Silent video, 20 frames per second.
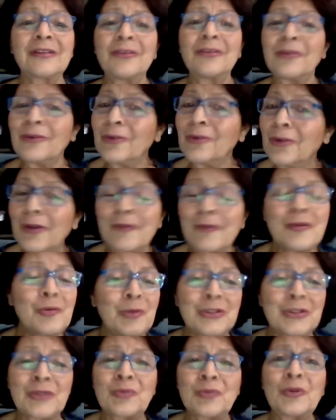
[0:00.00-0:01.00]
whoever
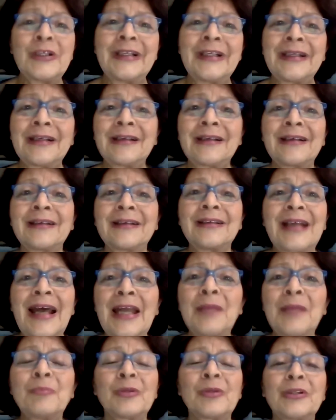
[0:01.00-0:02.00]
was willing and
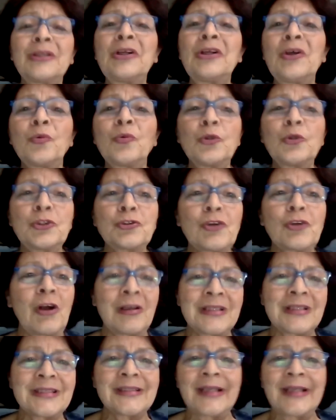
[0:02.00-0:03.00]
able would
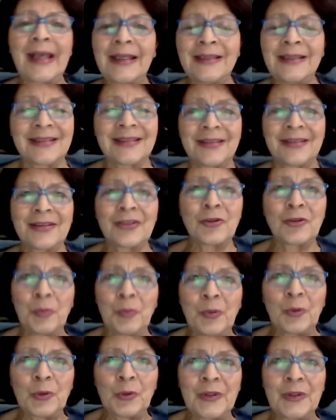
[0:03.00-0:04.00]
translate the
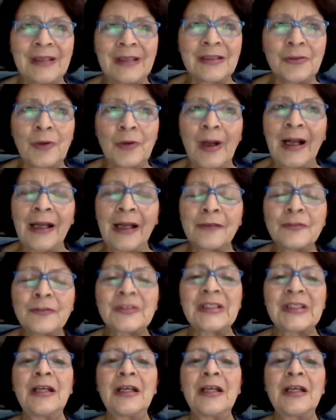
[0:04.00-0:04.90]
report that arrived.